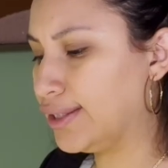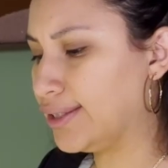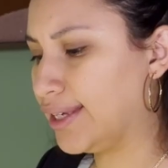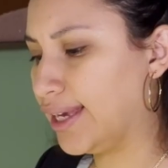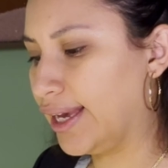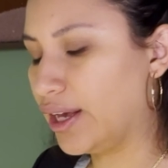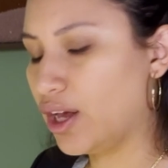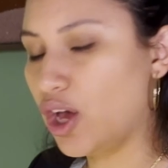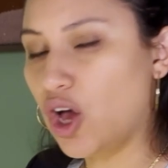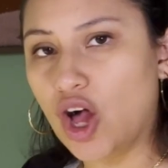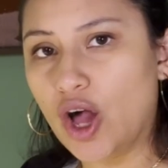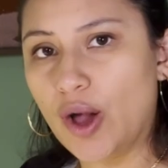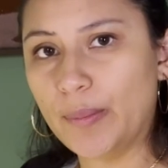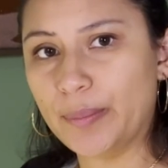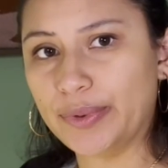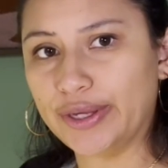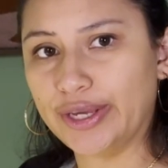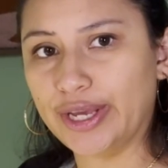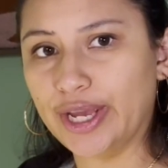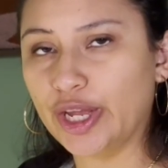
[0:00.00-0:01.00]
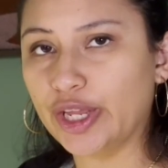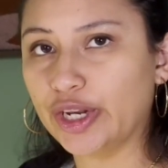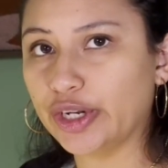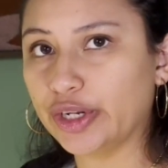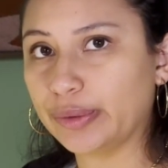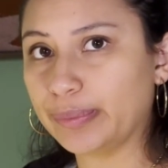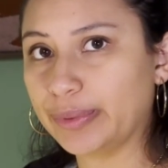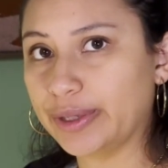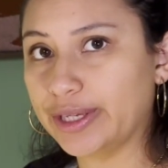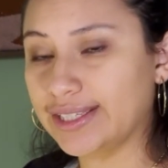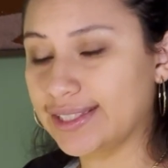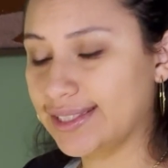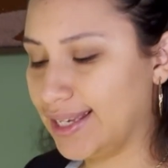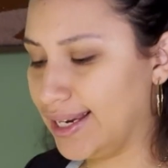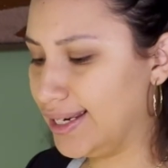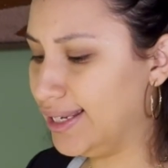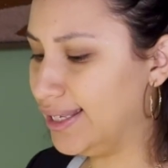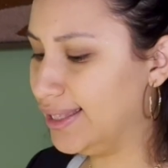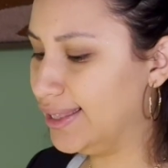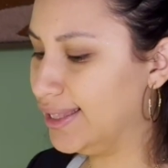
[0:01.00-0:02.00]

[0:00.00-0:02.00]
get complicated because I need the